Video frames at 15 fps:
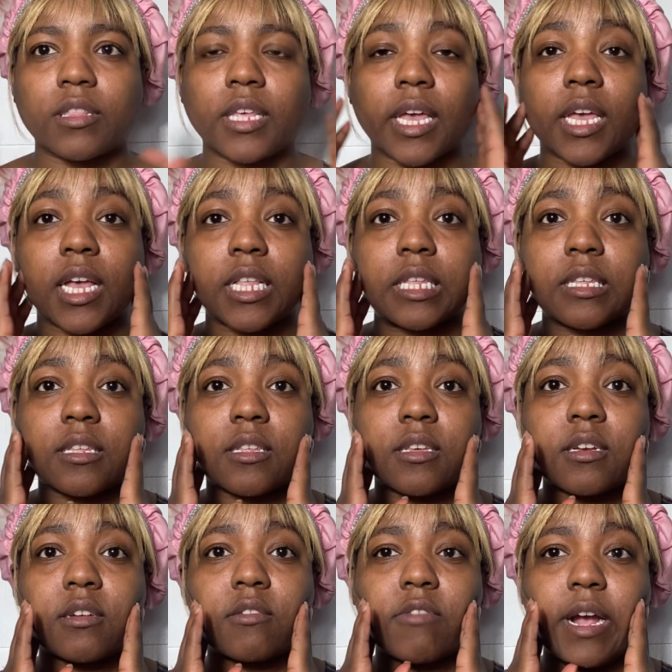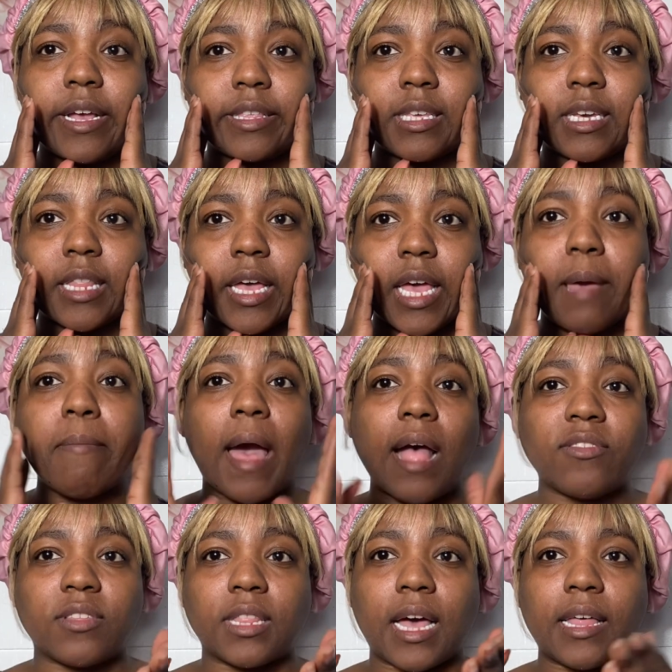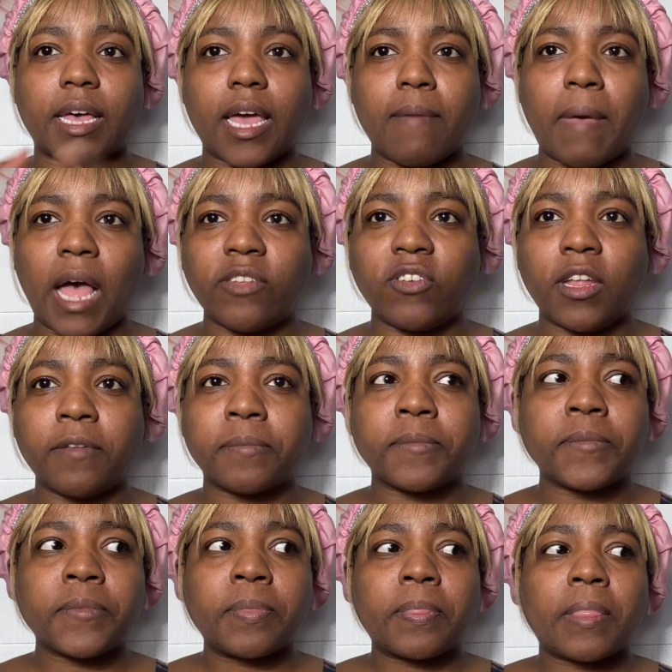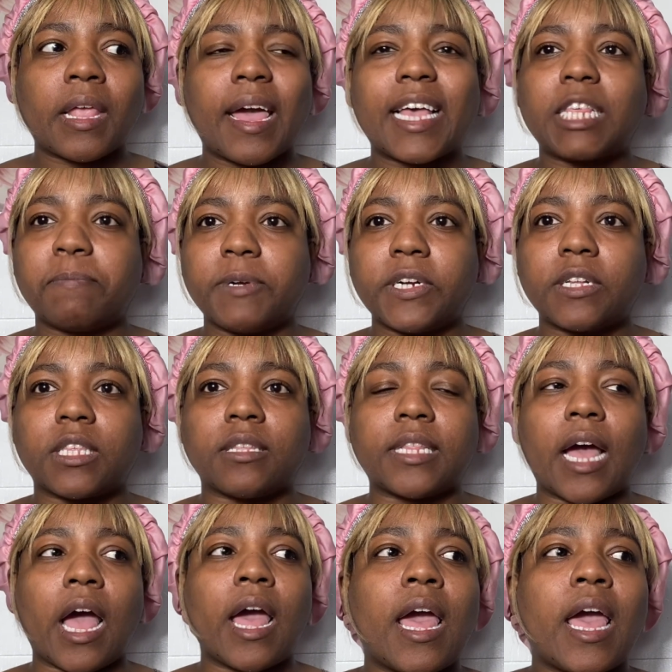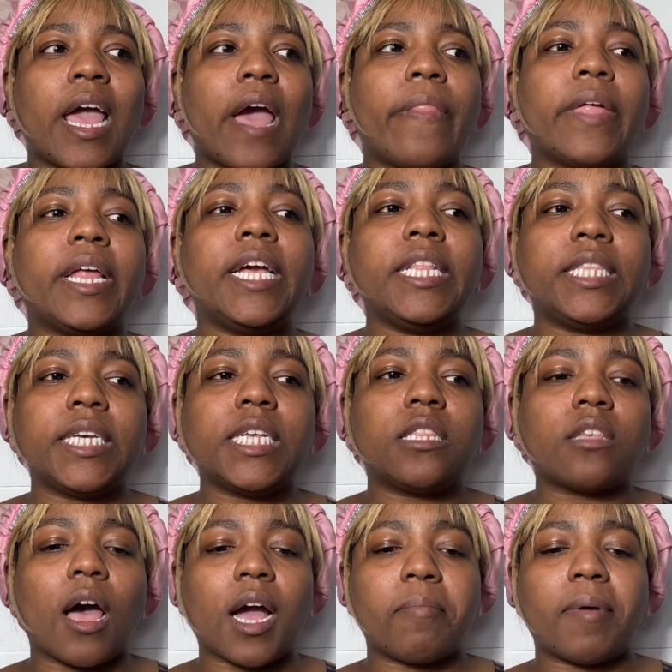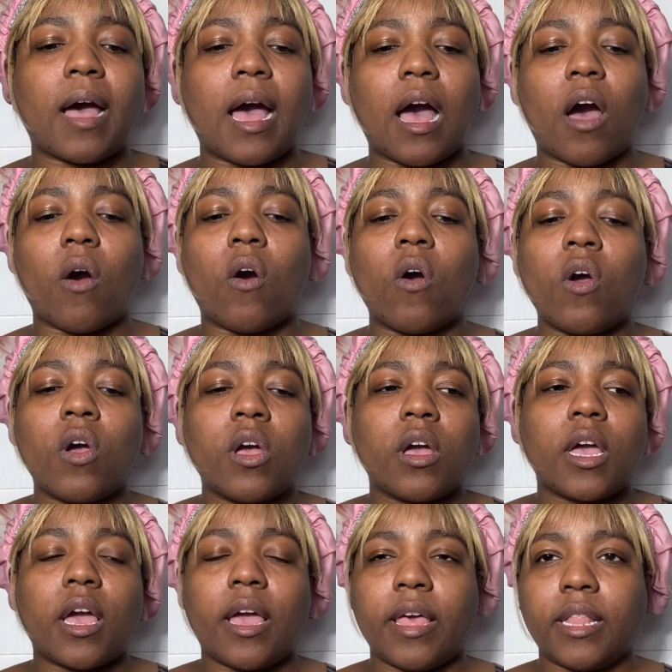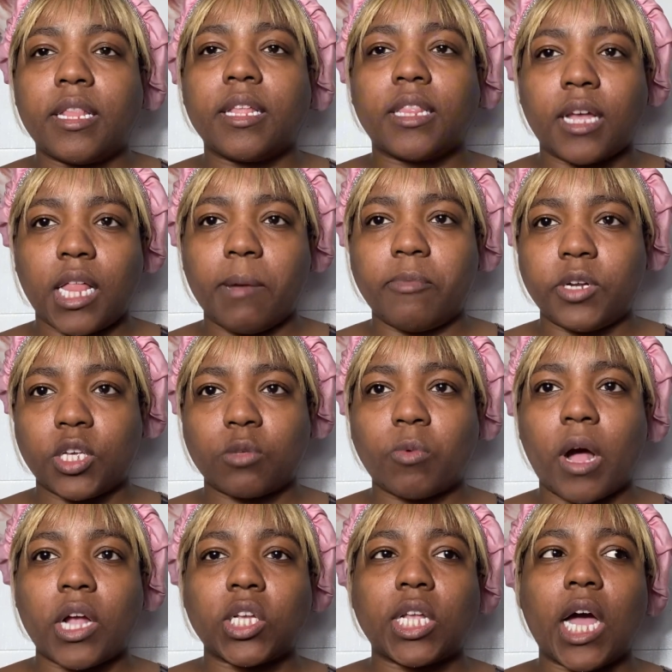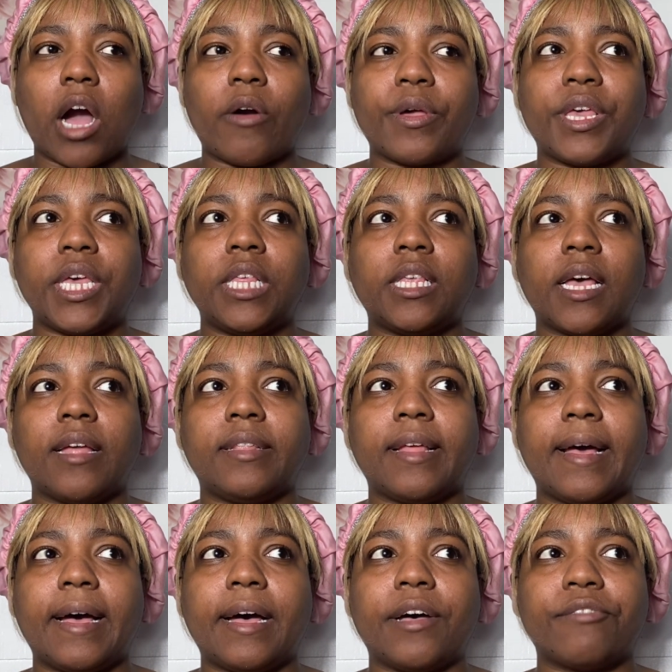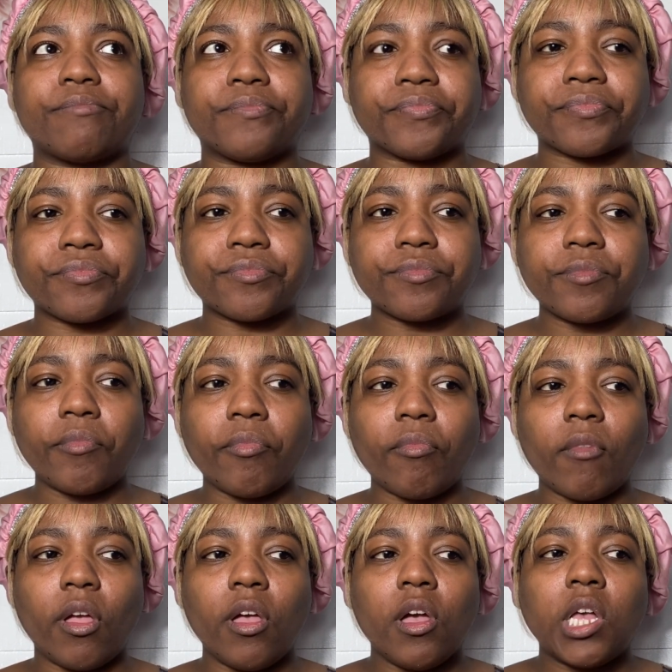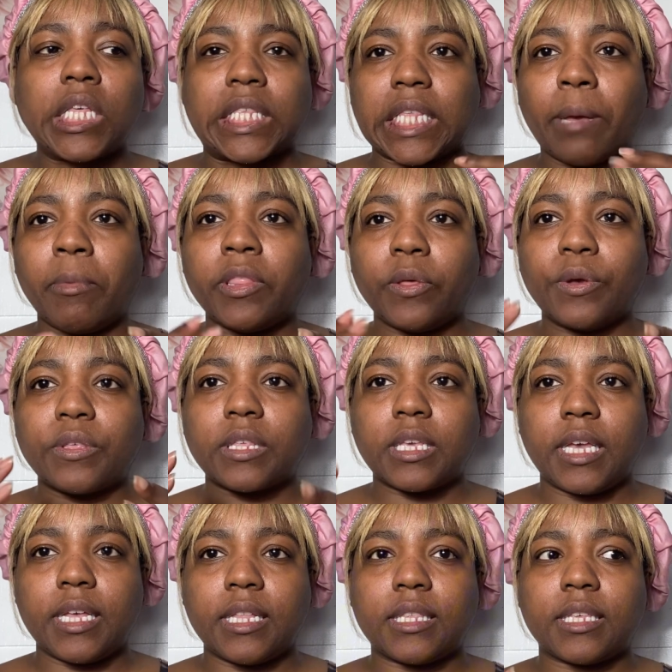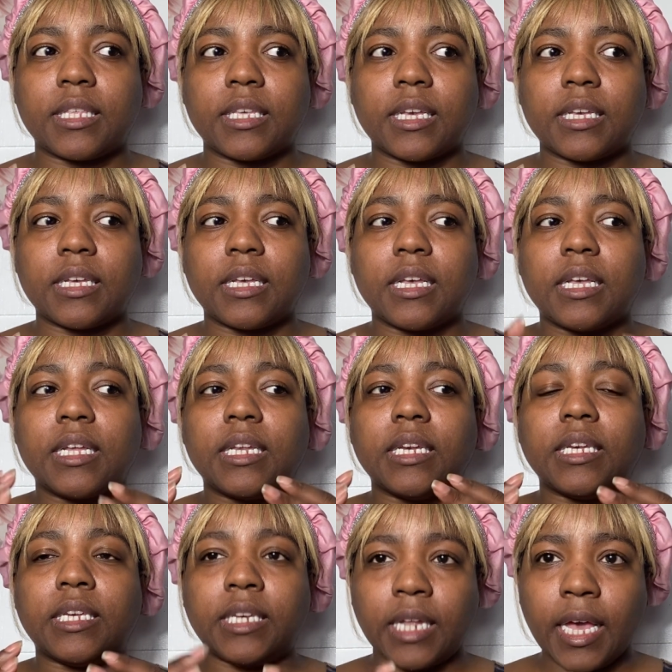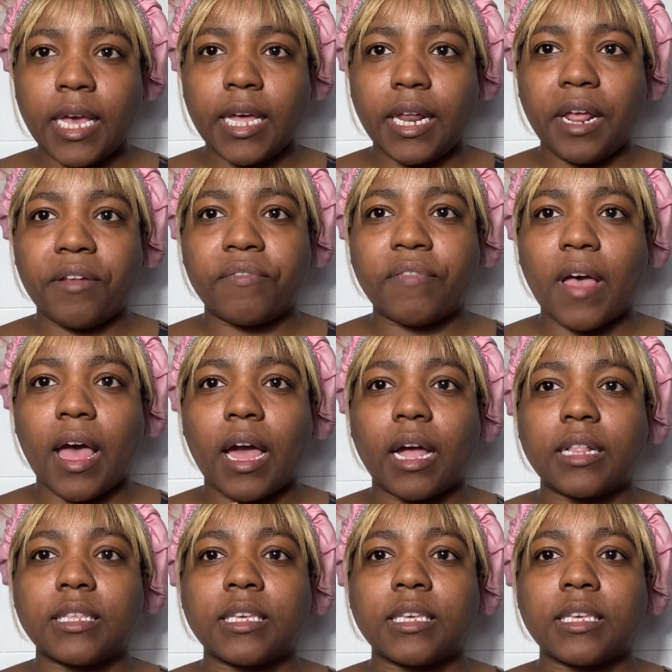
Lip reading: like, it's crazy. Like, imagine that, like, imagine experiencing that. And then he did talk about how in the clip we just watched, how he said that some of those kids did in fact